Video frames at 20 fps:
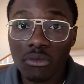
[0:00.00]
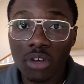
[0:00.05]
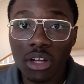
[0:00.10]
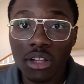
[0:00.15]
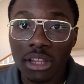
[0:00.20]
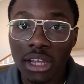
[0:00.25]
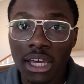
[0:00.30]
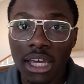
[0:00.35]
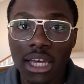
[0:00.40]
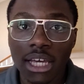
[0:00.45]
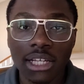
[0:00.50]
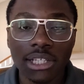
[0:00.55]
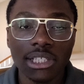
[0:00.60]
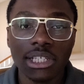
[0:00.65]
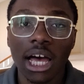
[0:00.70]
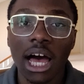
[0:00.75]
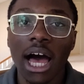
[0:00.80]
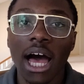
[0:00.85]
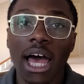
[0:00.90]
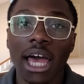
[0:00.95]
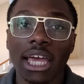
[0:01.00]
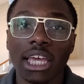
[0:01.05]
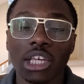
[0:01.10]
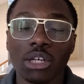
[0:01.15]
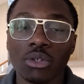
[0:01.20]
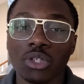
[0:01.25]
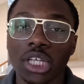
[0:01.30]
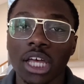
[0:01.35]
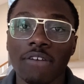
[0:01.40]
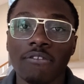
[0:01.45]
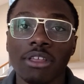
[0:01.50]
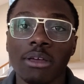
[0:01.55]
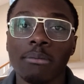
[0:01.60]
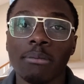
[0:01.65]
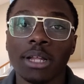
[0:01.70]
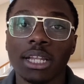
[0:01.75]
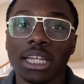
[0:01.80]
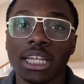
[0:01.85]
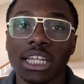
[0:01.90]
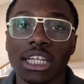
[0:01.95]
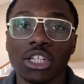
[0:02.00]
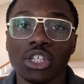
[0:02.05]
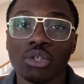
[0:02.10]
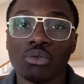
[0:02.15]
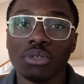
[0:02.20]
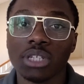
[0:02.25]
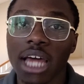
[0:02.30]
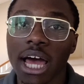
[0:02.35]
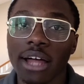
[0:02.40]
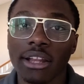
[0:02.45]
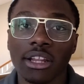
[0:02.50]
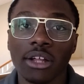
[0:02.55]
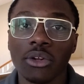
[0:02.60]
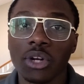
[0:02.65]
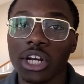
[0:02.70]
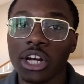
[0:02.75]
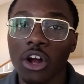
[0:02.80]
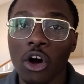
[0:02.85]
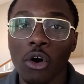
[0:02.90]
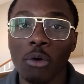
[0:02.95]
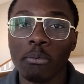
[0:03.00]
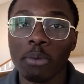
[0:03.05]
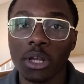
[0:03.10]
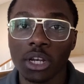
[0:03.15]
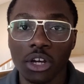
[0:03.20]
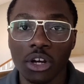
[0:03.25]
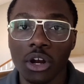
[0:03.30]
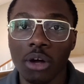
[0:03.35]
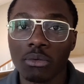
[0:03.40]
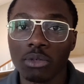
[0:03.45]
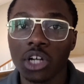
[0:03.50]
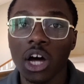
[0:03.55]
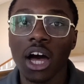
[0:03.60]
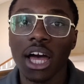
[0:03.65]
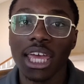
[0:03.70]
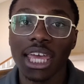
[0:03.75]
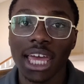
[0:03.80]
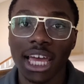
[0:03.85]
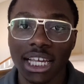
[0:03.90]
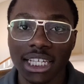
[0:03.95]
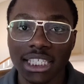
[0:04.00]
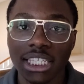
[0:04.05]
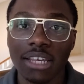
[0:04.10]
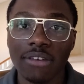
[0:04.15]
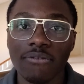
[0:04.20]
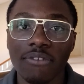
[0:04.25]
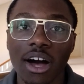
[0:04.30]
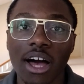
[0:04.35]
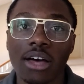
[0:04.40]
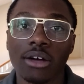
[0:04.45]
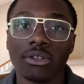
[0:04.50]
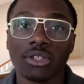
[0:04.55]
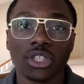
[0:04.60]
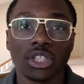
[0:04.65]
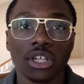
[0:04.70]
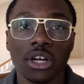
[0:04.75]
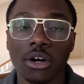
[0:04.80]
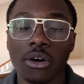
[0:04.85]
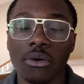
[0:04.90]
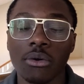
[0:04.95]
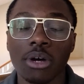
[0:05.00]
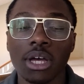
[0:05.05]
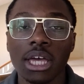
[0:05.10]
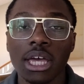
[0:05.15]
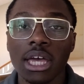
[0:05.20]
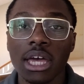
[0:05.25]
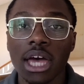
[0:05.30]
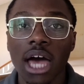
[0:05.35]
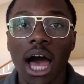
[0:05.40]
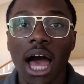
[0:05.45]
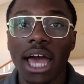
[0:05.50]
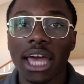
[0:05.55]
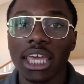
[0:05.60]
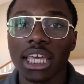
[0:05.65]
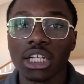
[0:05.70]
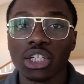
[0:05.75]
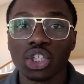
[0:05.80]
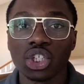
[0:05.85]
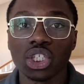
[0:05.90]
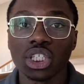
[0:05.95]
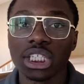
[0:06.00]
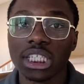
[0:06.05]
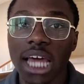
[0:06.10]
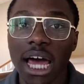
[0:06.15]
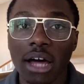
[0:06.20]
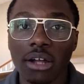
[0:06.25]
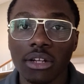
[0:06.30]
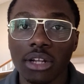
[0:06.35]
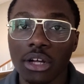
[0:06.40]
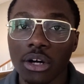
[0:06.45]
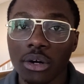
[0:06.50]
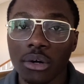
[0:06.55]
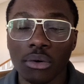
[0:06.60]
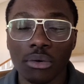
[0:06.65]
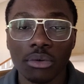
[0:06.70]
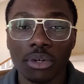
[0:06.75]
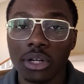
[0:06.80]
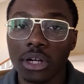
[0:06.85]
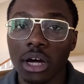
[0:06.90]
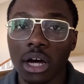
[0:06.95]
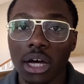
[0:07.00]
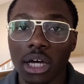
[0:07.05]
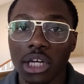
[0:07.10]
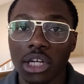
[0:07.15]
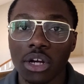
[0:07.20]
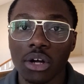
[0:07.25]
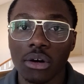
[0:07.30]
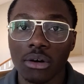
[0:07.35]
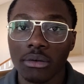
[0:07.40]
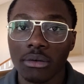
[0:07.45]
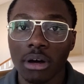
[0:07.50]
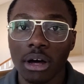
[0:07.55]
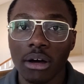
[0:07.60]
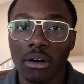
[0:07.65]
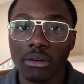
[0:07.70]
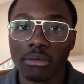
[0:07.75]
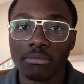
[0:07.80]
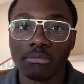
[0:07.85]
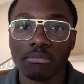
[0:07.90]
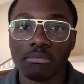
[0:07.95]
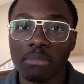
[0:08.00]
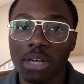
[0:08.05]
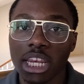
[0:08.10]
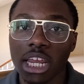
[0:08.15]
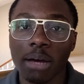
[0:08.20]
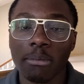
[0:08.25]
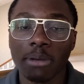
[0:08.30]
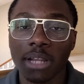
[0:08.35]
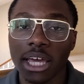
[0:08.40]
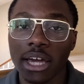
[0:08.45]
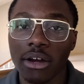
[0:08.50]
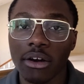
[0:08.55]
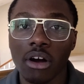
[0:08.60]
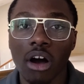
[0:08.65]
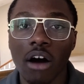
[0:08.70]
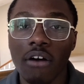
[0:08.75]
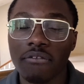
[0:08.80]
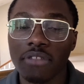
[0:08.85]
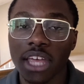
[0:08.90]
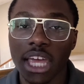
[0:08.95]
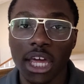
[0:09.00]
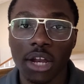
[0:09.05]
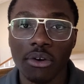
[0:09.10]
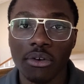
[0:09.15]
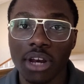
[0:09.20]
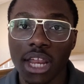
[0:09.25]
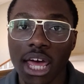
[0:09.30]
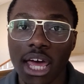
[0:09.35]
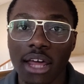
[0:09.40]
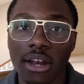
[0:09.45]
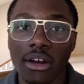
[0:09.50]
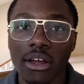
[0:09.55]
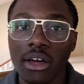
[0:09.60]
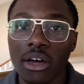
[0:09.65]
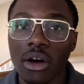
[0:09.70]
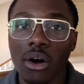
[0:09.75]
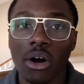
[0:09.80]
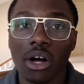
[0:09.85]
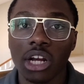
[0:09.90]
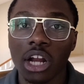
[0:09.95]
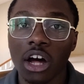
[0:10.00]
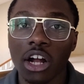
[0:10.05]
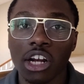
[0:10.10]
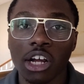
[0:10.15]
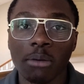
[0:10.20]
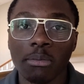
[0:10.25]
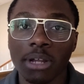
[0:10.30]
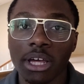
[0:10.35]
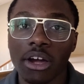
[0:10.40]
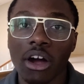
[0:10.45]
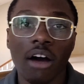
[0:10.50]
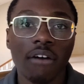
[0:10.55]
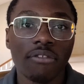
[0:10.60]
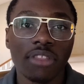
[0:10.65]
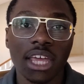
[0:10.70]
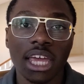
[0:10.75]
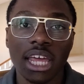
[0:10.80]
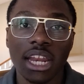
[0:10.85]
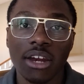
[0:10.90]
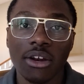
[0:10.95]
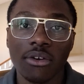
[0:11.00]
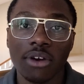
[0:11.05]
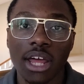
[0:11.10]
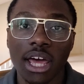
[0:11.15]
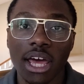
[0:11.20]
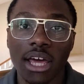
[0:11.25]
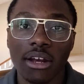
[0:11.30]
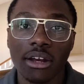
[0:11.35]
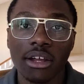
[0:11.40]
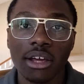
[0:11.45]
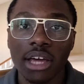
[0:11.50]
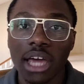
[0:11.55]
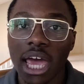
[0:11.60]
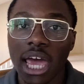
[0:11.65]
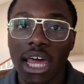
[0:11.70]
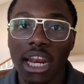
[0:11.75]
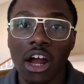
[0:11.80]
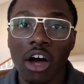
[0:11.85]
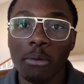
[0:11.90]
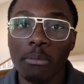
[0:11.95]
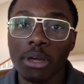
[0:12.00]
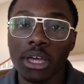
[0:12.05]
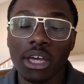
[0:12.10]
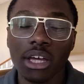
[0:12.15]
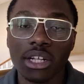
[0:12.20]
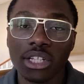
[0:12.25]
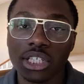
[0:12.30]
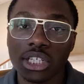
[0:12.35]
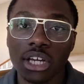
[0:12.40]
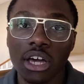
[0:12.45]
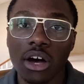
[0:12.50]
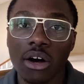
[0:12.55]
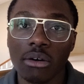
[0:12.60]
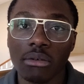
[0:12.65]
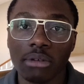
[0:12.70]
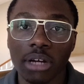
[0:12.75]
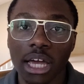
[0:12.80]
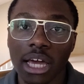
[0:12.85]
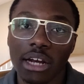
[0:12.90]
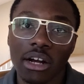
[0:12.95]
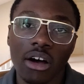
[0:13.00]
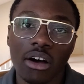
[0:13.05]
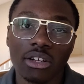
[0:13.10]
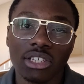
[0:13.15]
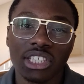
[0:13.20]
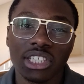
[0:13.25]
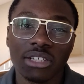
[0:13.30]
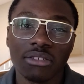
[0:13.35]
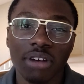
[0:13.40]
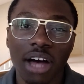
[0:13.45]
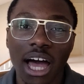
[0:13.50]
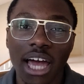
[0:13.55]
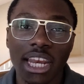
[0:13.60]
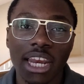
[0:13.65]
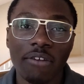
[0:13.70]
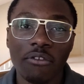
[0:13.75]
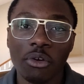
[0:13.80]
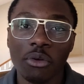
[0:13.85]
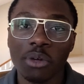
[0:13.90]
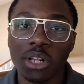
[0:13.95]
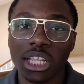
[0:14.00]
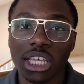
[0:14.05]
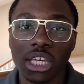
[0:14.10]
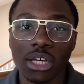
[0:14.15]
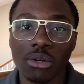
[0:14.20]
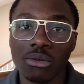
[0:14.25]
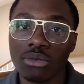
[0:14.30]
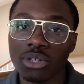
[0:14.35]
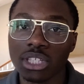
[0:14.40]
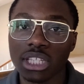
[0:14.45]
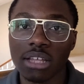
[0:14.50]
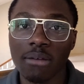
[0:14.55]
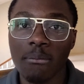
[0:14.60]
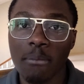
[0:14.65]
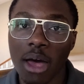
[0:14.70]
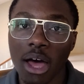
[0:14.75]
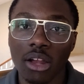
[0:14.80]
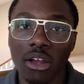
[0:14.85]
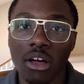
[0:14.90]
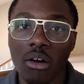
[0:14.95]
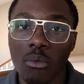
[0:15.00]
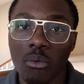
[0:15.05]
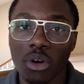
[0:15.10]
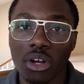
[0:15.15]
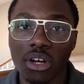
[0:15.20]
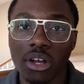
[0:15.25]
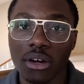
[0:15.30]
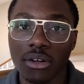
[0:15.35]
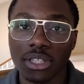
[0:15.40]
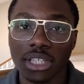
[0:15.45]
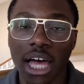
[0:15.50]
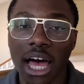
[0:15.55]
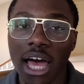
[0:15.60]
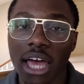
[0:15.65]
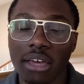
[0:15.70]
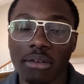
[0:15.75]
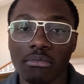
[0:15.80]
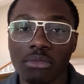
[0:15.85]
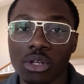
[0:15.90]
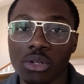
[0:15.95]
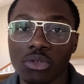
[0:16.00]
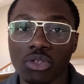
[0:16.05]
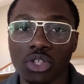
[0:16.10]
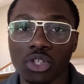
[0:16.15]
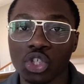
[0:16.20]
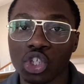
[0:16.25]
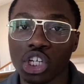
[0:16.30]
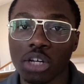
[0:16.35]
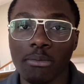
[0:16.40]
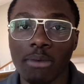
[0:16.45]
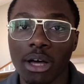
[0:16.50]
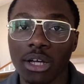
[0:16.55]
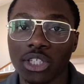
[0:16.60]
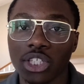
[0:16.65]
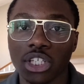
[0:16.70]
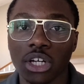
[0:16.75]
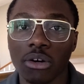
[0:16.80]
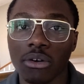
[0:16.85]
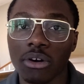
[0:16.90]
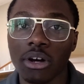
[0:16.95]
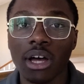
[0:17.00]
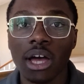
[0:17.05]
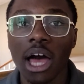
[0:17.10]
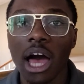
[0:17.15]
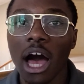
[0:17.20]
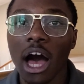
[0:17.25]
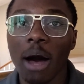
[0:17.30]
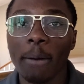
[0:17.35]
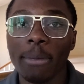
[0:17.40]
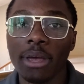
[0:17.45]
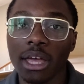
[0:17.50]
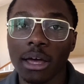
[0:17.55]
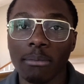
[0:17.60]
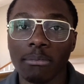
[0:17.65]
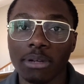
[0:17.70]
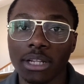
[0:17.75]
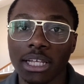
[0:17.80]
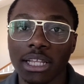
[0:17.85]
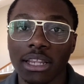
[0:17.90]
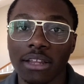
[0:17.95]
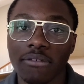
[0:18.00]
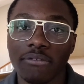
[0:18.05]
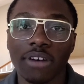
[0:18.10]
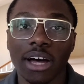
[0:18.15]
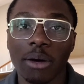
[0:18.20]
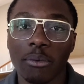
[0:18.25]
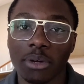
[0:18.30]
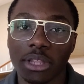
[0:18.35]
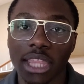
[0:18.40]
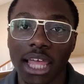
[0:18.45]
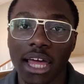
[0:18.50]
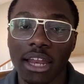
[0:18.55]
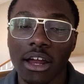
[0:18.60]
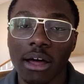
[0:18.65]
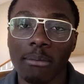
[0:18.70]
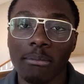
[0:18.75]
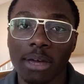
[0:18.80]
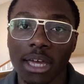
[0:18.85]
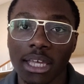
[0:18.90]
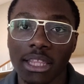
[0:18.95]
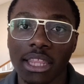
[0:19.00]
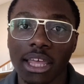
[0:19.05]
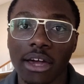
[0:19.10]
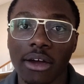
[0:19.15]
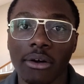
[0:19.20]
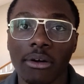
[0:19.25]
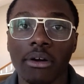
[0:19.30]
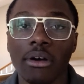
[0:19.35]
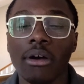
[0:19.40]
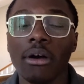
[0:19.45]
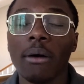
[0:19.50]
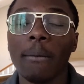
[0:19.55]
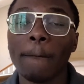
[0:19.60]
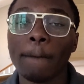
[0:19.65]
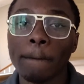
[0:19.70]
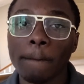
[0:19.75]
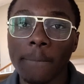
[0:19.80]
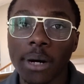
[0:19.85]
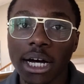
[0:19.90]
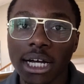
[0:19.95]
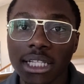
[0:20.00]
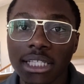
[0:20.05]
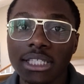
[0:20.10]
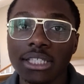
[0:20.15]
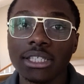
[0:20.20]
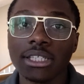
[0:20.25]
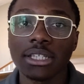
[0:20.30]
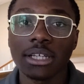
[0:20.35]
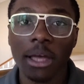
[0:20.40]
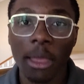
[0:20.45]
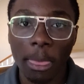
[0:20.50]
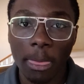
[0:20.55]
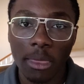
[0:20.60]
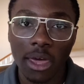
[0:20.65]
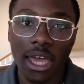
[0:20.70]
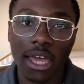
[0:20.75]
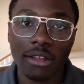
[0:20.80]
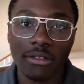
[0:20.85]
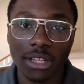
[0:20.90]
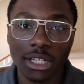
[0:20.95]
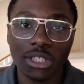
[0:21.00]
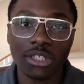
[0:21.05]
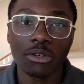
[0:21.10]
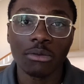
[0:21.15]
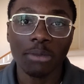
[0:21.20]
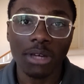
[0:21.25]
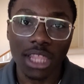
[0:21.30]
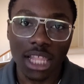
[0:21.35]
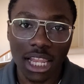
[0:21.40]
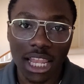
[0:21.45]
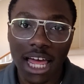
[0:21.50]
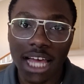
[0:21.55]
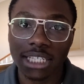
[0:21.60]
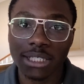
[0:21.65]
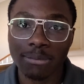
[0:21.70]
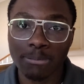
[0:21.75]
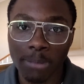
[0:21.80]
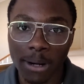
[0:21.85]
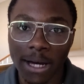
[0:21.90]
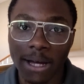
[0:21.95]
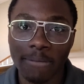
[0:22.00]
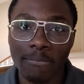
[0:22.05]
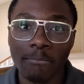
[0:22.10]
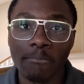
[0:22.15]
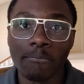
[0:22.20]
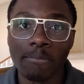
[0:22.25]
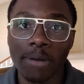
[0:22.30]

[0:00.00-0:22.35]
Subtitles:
good thing is I used to have the ability to download and open, you know, .exe files. So I can just download, you know, a media player off the internet, an audio player off the internet, and I'll be good to go. And also, I never really use the mail on Windows. I use Gmail, so I'll be completely fine with that not being there. But, and this will be the last but